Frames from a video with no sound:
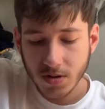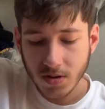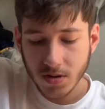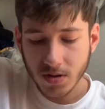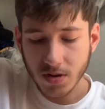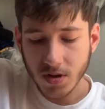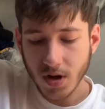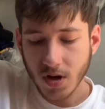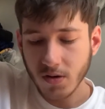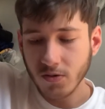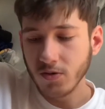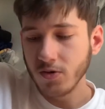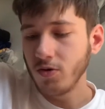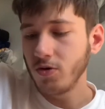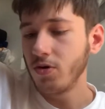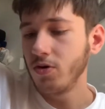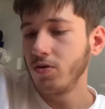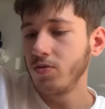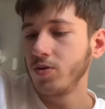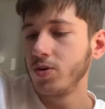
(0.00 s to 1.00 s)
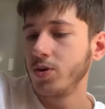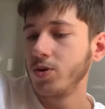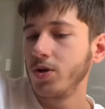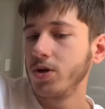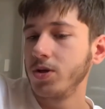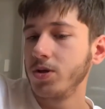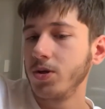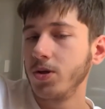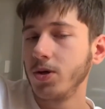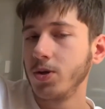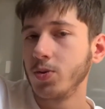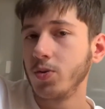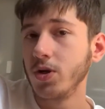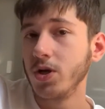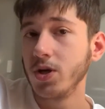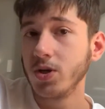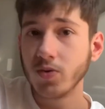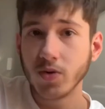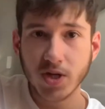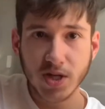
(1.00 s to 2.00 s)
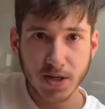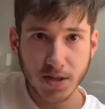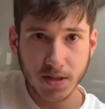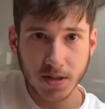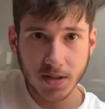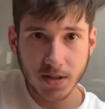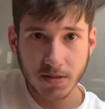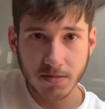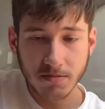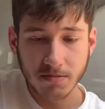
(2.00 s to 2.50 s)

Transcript: Now we'll go straight to the 2020s.